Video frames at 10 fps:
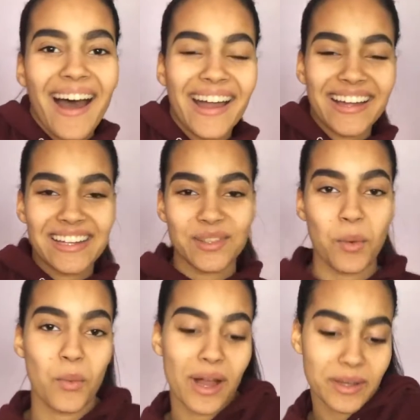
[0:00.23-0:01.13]
Hi guys,
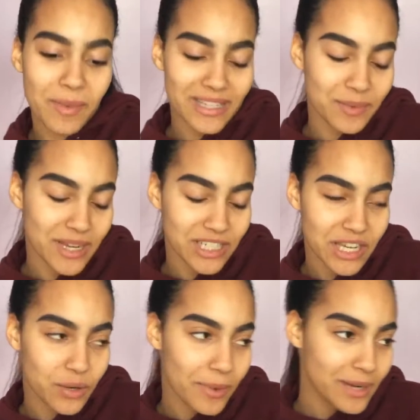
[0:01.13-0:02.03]
welcome back to my
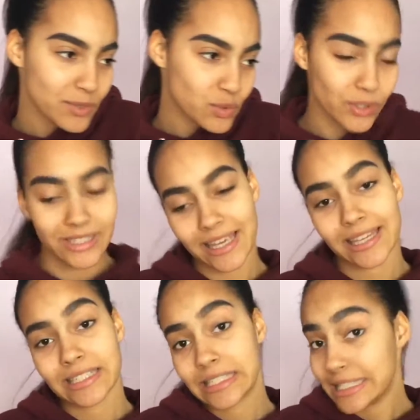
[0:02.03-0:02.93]
channel. My name is Corley
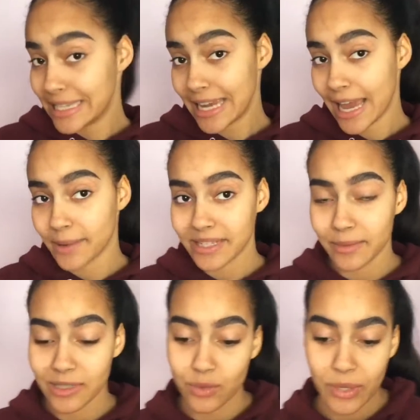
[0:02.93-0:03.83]
and today I'm gonna
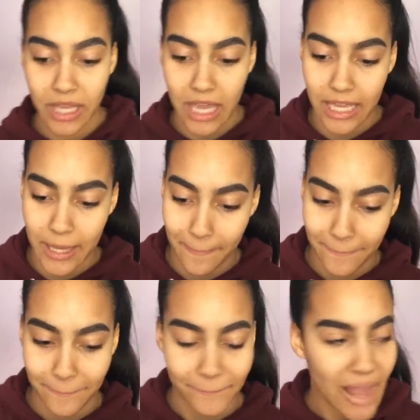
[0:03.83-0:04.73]
be doing a,
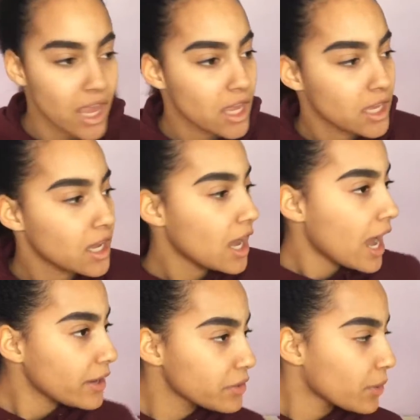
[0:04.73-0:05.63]

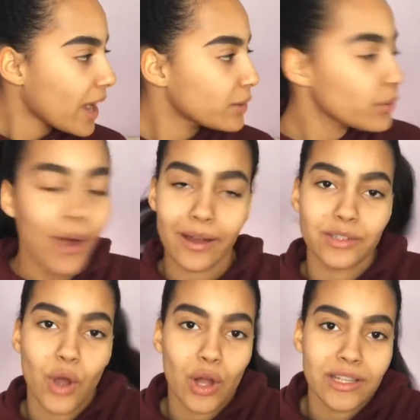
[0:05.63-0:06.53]
I don't know, I don't know how
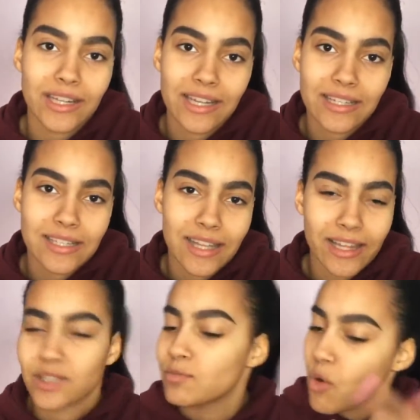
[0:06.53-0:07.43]
to call it. It's
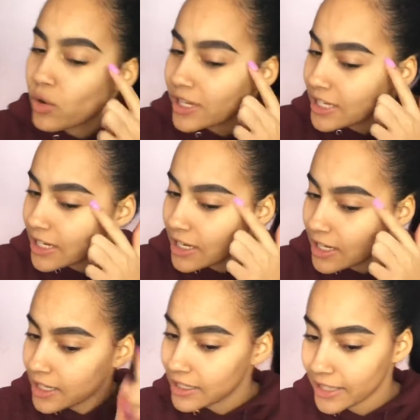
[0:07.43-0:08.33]
like smoky
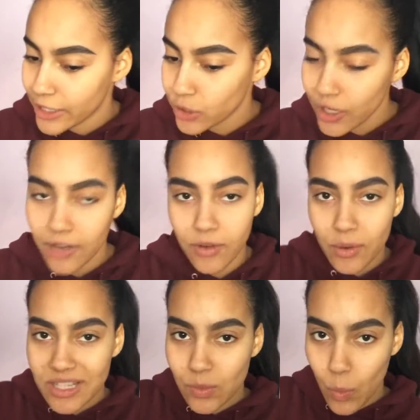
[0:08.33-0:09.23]
liner. I've
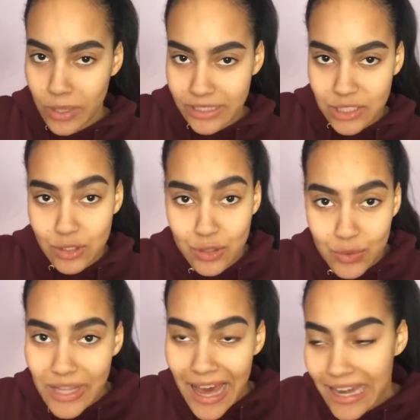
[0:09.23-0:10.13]
always wanted to
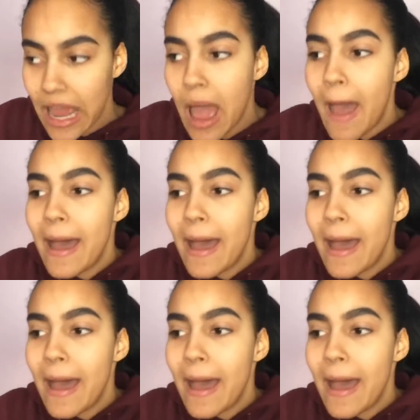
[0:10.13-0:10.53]
do that,